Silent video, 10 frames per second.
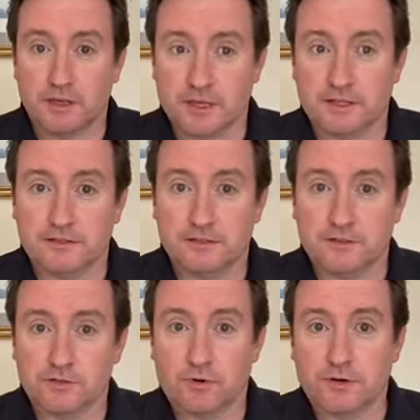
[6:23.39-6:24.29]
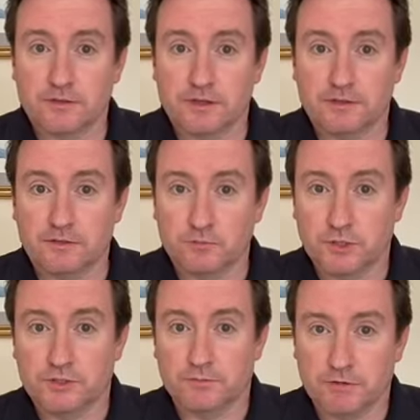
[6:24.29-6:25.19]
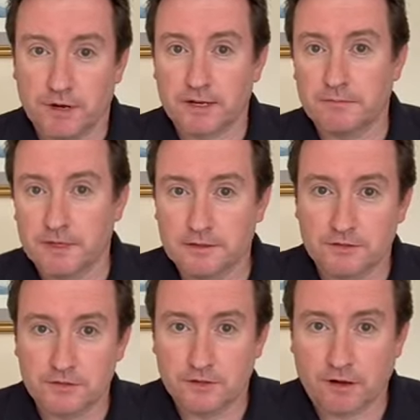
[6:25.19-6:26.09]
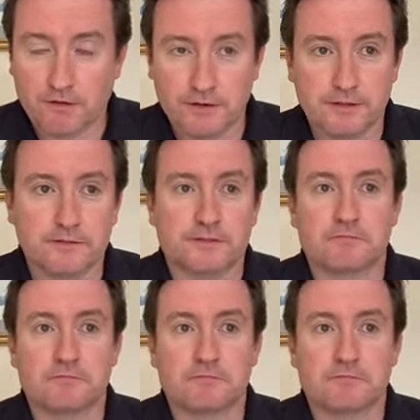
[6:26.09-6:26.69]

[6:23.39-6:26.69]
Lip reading: is this the right thing that we should be recommending to the client?